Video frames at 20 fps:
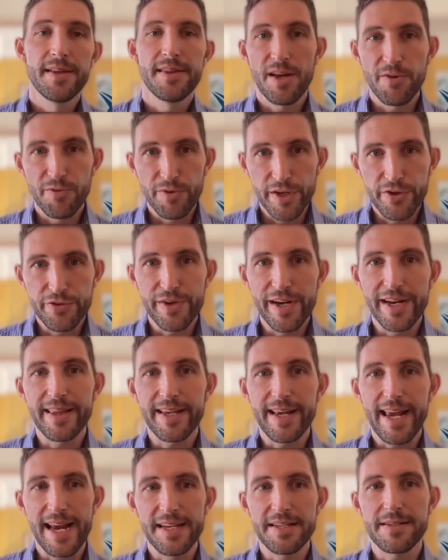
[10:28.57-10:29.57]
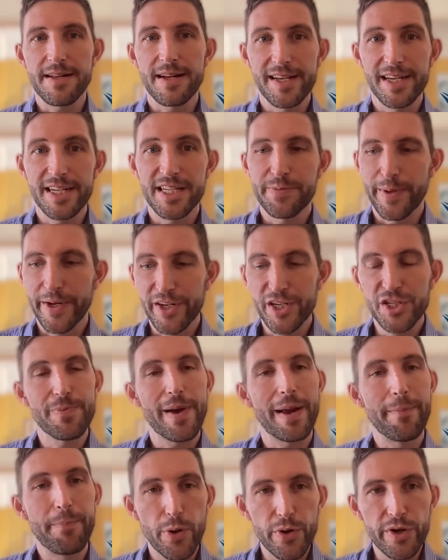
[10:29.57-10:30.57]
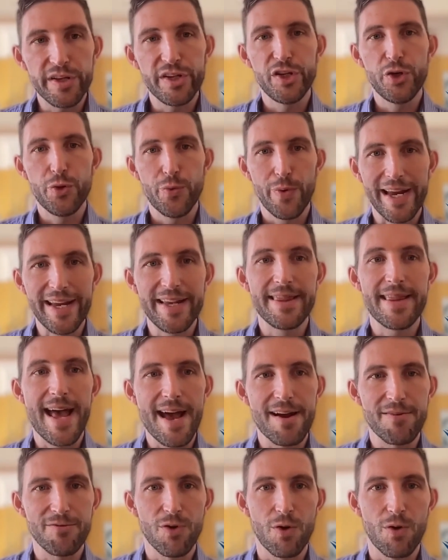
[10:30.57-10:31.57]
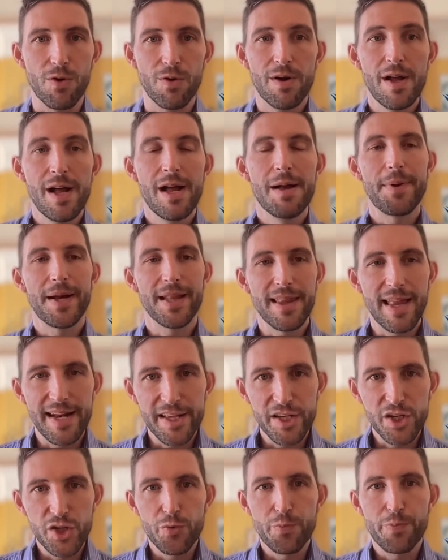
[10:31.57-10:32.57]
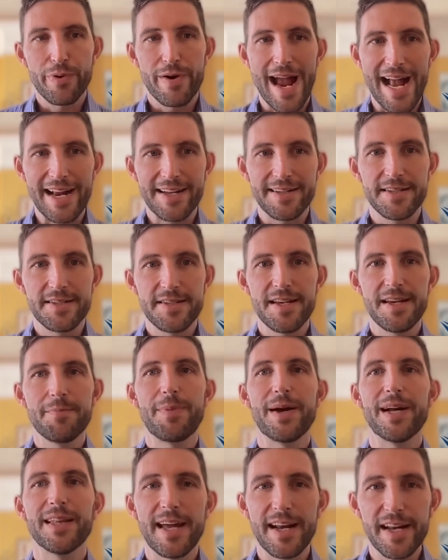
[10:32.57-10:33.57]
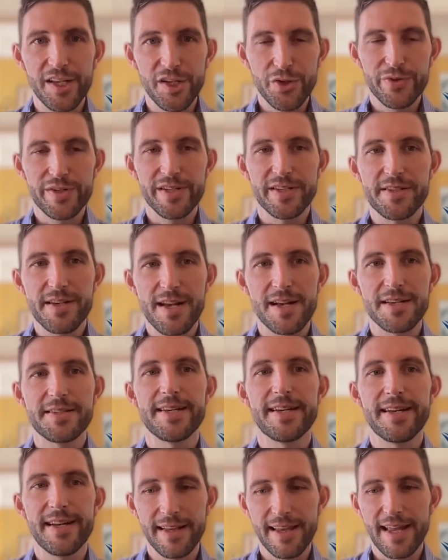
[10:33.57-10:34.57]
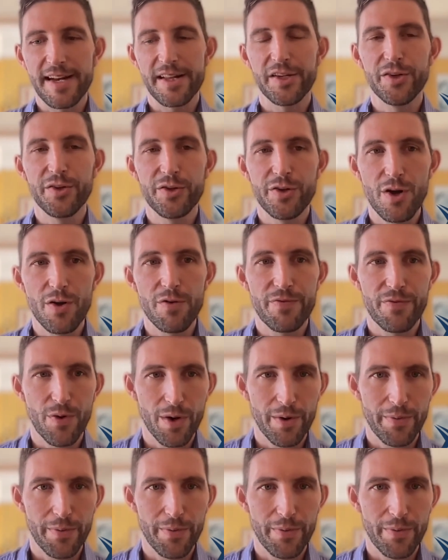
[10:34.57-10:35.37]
They recreate the case study experience by putting you in that role, by letting you practice it, by letting you discuss it, and letting you go for